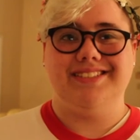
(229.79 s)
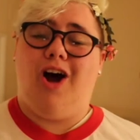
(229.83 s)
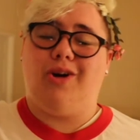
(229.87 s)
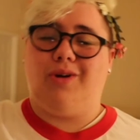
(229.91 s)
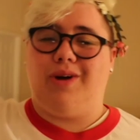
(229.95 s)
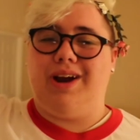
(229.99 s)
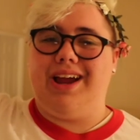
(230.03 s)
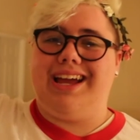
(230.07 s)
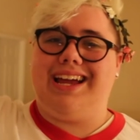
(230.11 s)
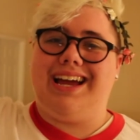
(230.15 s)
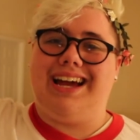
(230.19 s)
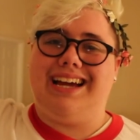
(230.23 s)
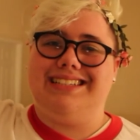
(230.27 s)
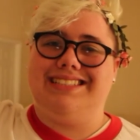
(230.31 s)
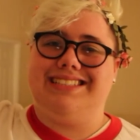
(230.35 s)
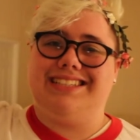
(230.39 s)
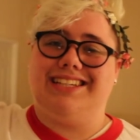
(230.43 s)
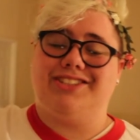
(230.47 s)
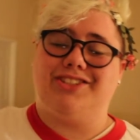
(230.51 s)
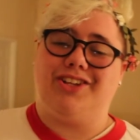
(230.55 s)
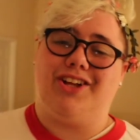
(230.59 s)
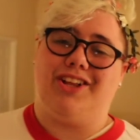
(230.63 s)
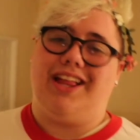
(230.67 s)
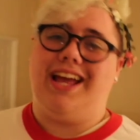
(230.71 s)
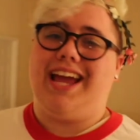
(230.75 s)
Alright guys,
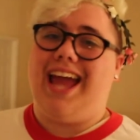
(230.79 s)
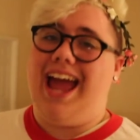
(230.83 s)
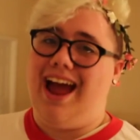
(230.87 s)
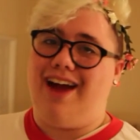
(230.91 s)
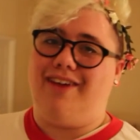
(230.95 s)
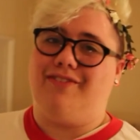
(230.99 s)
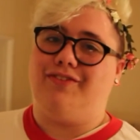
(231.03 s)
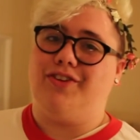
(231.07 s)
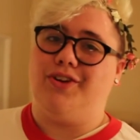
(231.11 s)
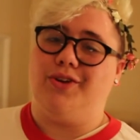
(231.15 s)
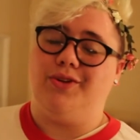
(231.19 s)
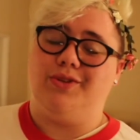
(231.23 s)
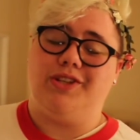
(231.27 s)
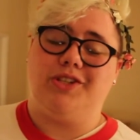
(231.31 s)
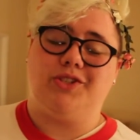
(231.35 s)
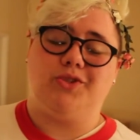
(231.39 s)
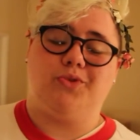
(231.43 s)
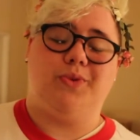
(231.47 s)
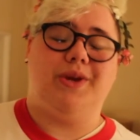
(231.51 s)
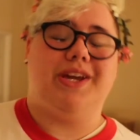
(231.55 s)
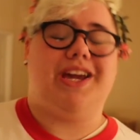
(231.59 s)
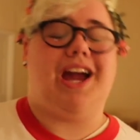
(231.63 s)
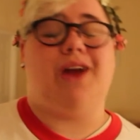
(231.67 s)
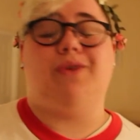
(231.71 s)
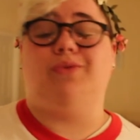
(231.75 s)
that's all I have for you this
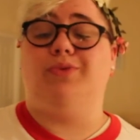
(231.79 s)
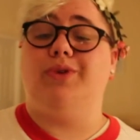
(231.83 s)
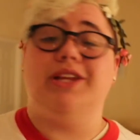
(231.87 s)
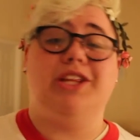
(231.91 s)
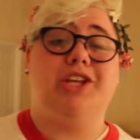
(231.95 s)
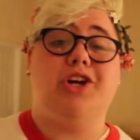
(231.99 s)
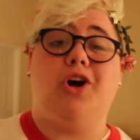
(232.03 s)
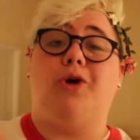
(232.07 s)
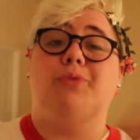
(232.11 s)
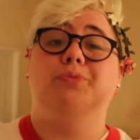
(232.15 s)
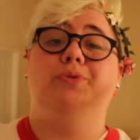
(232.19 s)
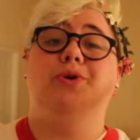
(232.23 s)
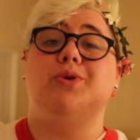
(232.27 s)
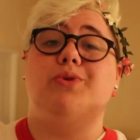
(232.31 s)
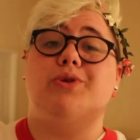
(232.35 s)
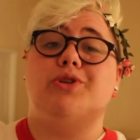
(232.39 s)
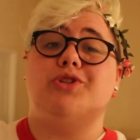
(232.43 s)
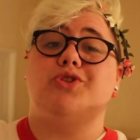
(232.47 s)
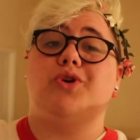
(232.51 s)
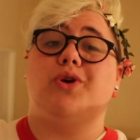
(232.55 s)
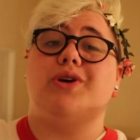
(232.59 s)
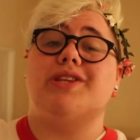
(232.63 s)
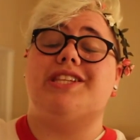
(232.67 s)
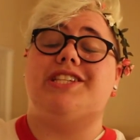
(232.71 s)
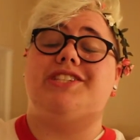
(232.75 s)
week. I really hope you
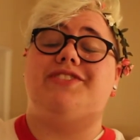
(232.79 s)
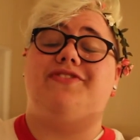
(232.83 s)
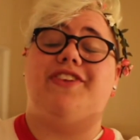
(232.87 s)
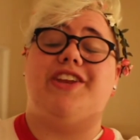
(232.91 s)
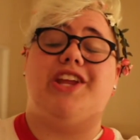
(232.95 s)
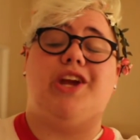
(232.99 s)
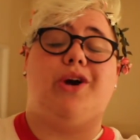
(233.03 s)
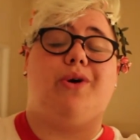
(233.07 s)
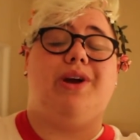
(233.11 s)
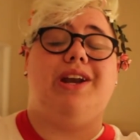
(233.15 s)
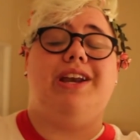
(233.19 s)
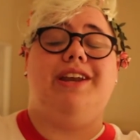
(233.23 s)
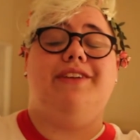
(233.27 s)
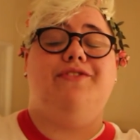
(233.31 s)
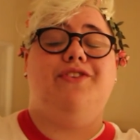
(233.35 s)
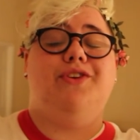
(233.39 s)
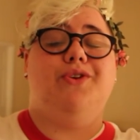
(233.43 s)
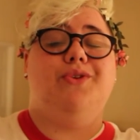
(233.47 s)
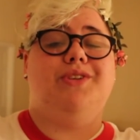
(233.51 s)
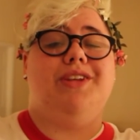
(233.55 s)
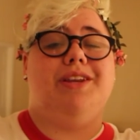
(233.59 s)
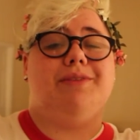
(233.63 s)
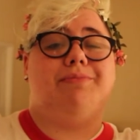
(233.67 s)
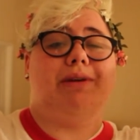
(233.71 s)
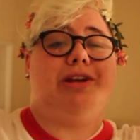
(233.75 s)
enjoyed this video and if
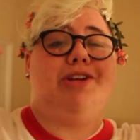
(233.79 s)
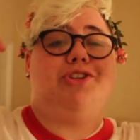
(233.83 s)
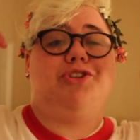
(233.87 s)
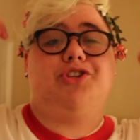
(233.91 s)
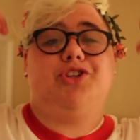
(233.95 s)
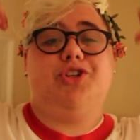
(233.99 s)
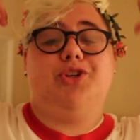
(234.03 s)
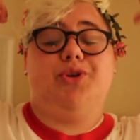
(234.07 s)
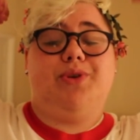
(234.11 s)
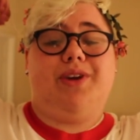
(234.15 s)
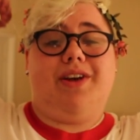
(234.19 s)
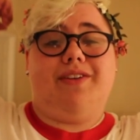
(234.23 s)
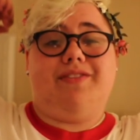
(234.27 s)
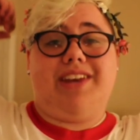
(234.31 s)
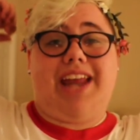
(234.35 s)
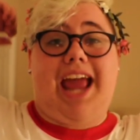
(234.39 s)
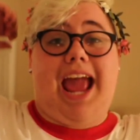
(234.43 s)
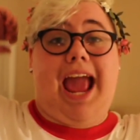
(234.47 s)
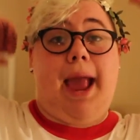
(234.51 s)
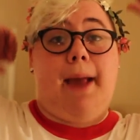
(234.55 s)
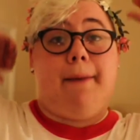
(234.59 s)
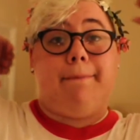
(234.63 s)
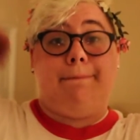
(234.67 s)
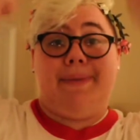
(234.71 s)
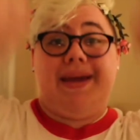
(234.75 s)
you did, make sure you give it
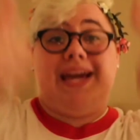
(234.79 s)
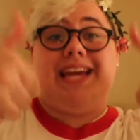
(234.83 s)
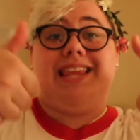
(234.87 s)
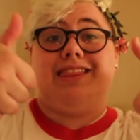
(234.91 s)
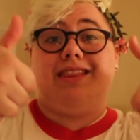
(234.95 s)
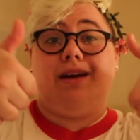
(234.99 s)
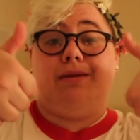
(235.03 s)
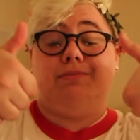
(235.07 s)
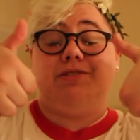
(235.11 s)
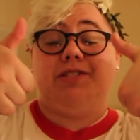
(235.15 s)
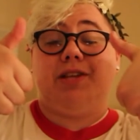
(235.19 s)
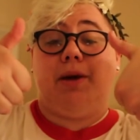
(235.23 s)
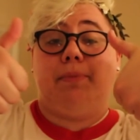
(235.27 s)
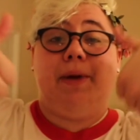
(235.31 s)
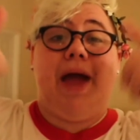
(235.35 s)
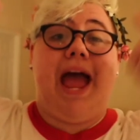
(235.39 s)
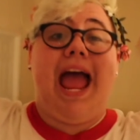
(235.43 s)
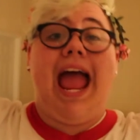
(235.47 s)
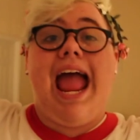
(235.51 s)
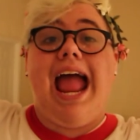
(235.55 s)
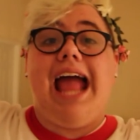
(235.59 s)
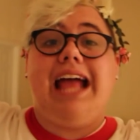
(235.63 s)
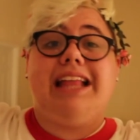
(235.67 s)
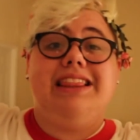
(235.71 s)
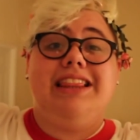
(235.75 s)
a big thumbs up
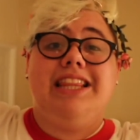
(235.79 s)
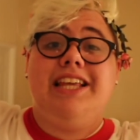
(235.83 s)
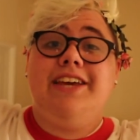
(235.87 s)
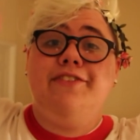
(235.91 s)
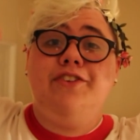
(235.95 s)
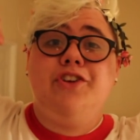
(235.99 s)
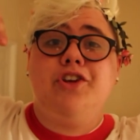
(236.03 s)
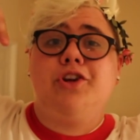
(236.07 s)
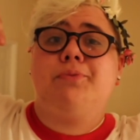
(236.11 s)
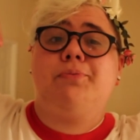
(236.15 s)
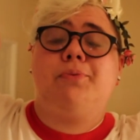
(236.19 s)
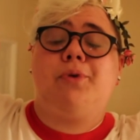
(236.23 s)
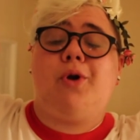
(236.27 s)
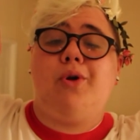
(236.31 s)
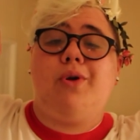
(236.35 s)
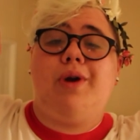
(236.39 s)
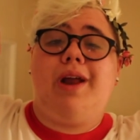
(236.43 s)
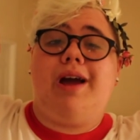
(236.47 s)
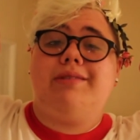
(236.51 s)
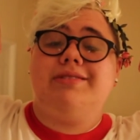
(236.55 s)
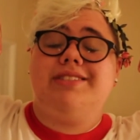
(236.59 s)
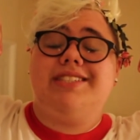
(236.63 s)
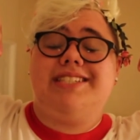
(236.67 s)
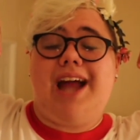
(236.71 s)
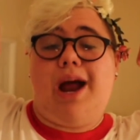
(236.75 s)
and leave your
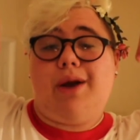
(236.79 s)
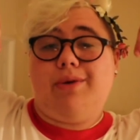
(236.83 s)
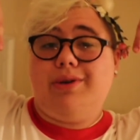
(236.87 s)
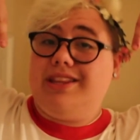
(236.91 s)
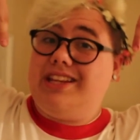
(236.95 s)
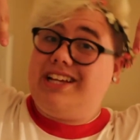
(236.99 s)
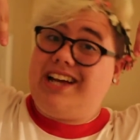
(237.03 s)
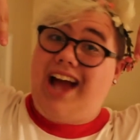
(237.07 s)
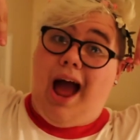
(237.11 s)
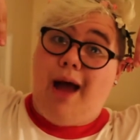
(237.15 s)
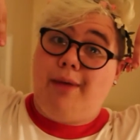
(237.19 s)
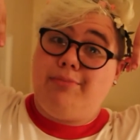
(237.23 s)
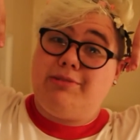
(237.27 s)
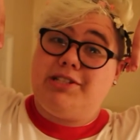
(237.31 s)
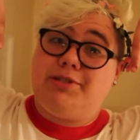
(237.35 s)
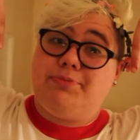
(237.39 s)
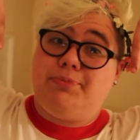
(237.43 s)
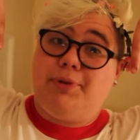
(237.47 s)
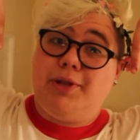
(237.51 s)
pronouns down in the comments